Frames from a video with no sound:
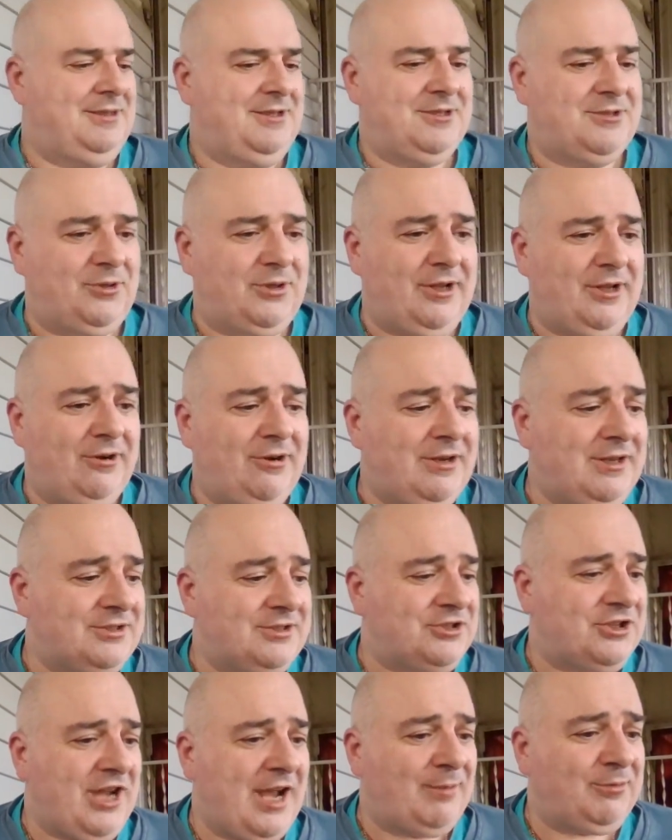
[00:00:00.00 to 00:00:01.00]
So there it is,
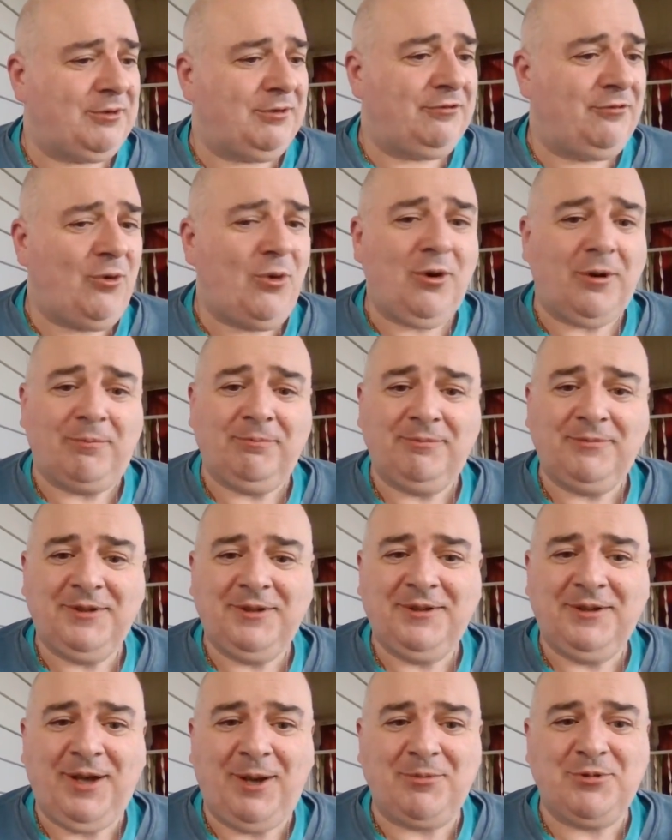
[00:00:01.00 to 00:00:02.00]
chapter 4.
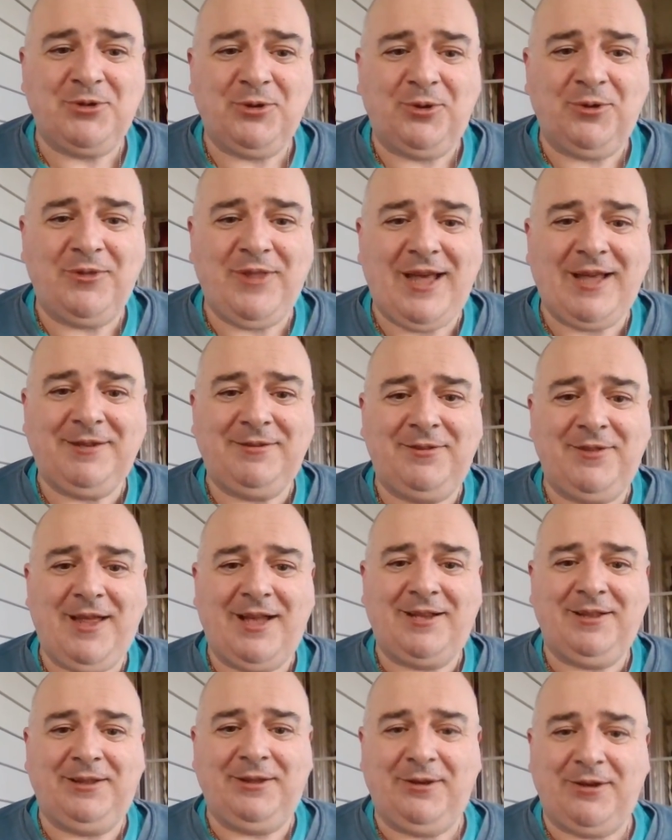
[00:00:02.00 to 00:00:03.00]
I'm sure
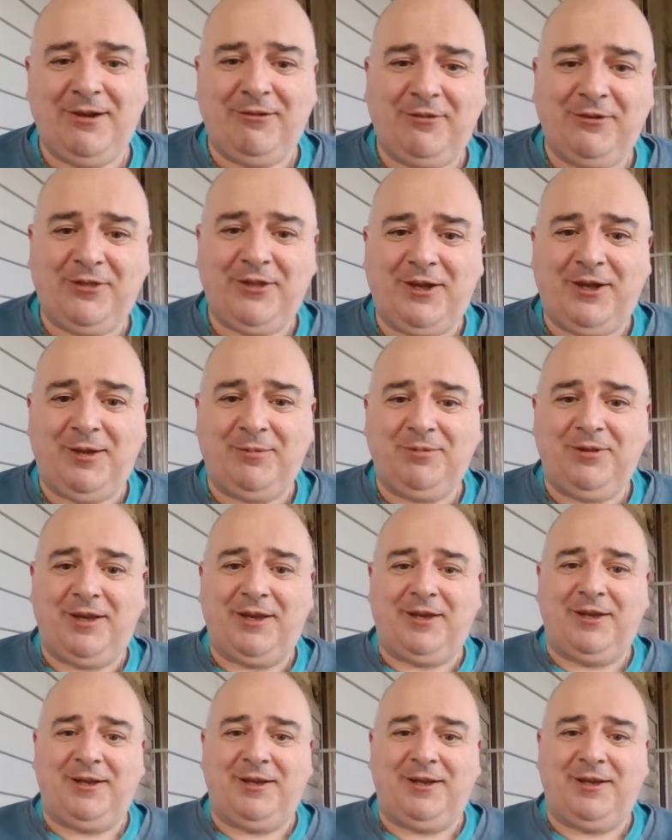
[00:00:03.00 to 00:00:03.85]
that cleared everything up like